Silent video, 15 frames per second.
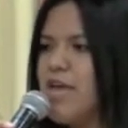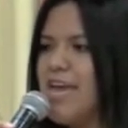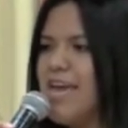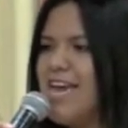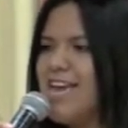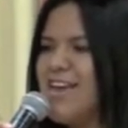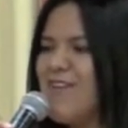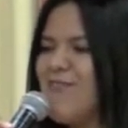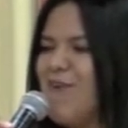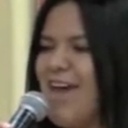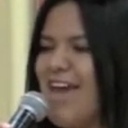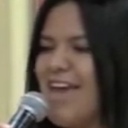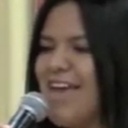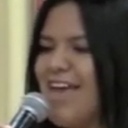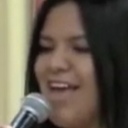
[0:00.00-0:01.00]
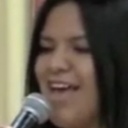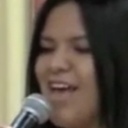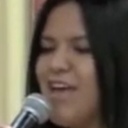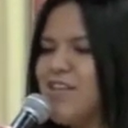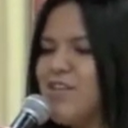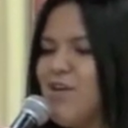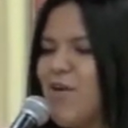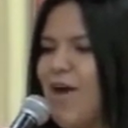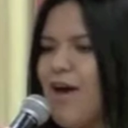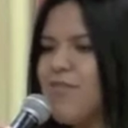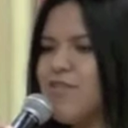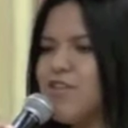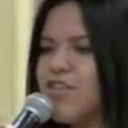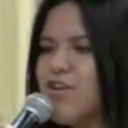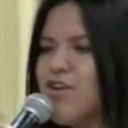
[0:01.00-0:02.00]
in a way. So how
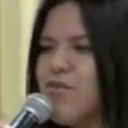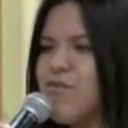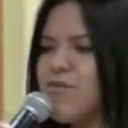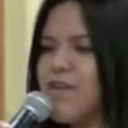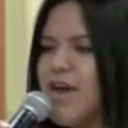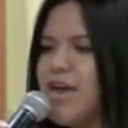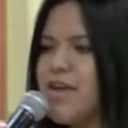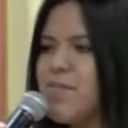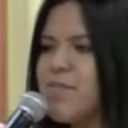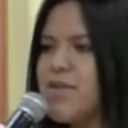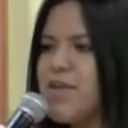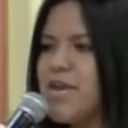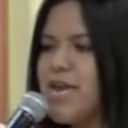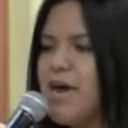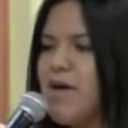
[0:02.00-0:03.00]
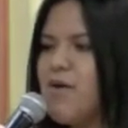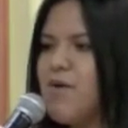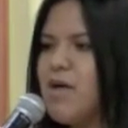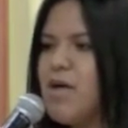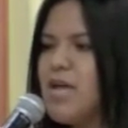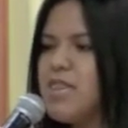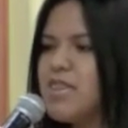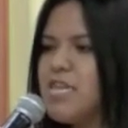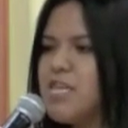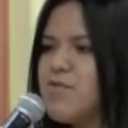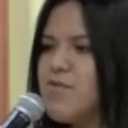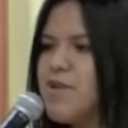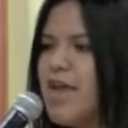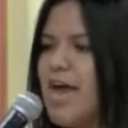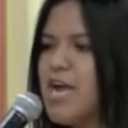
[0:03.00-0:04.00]
the skirt was kind of pleated out, this
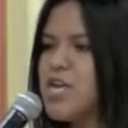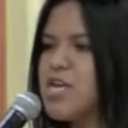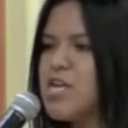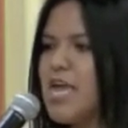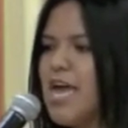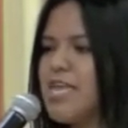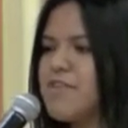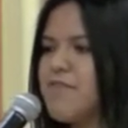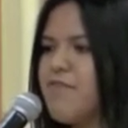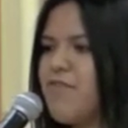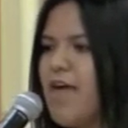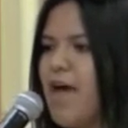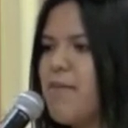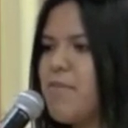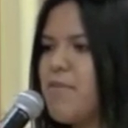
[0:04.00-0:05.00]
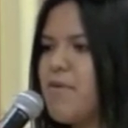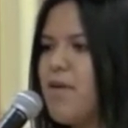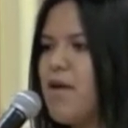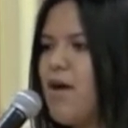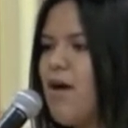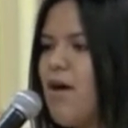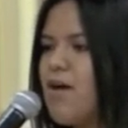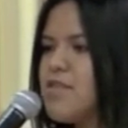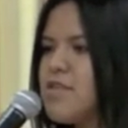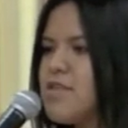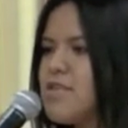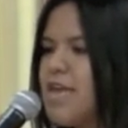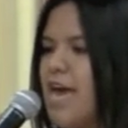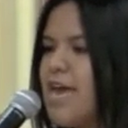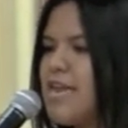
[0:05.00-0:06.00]
one actually has a flap on the
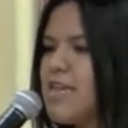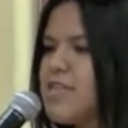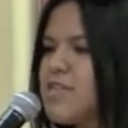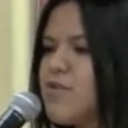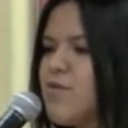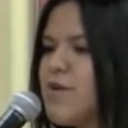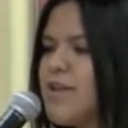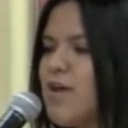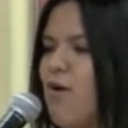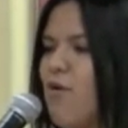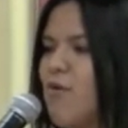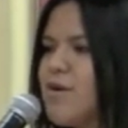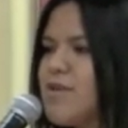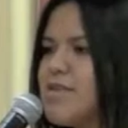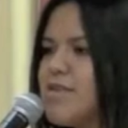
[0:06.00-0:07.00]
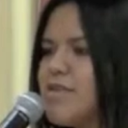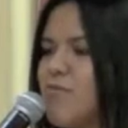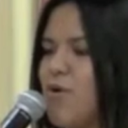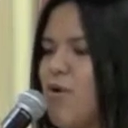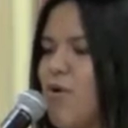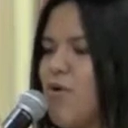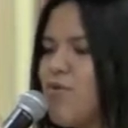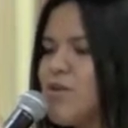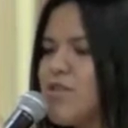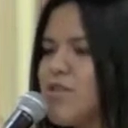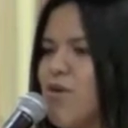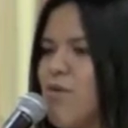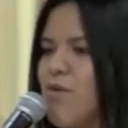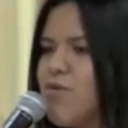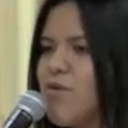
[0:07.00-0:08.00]
side, and so we're always
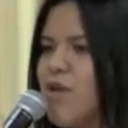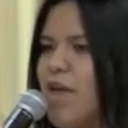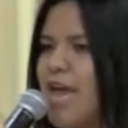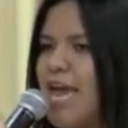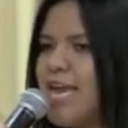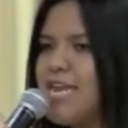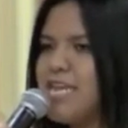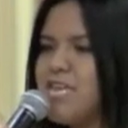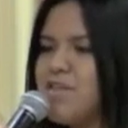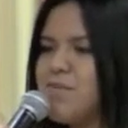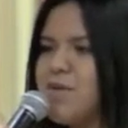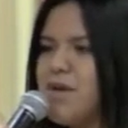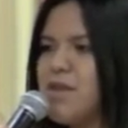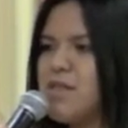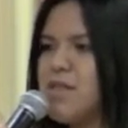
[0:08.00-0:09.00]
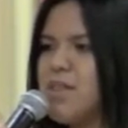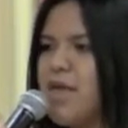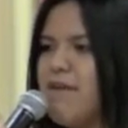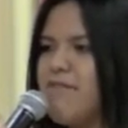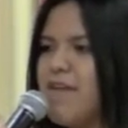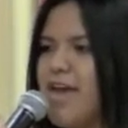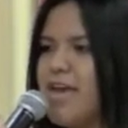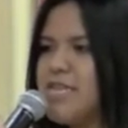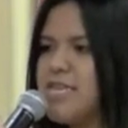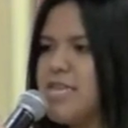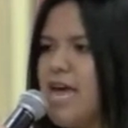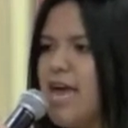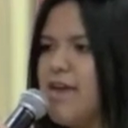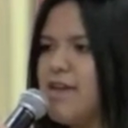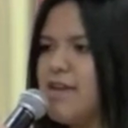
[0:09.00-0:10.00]
told it needs to be on the left-hand
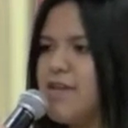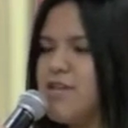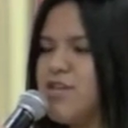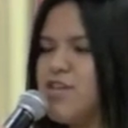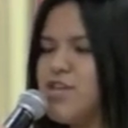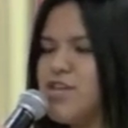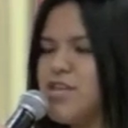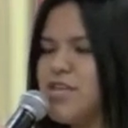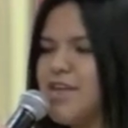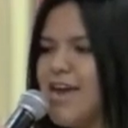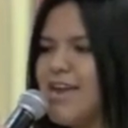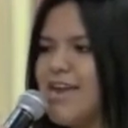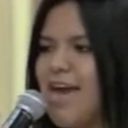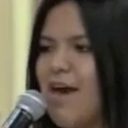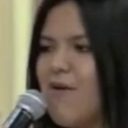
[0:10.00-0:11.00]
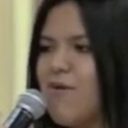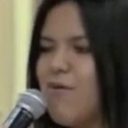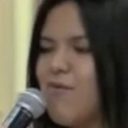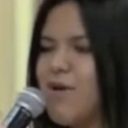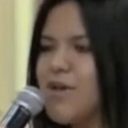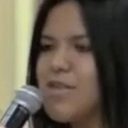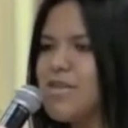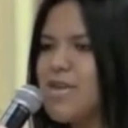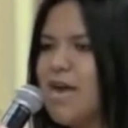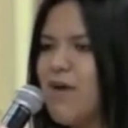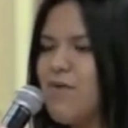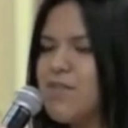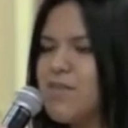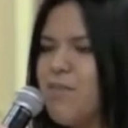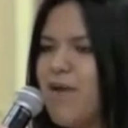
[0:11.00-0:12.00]
side. It's just kind of how it was and
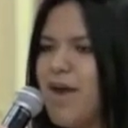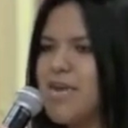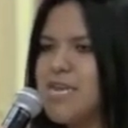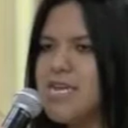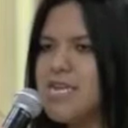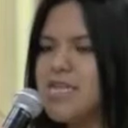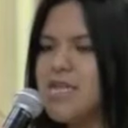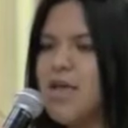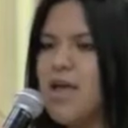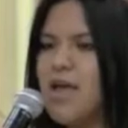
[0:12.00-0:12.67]
how it's practiced.